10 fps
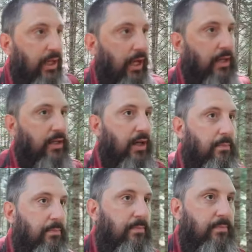And
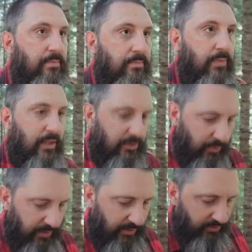um,
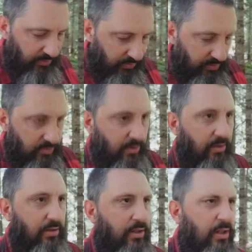that's why they get so
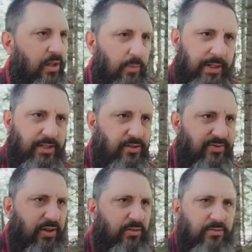concerned. We need your
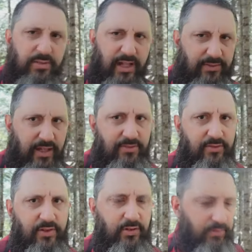vote. We have to have
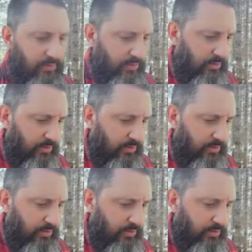your vote.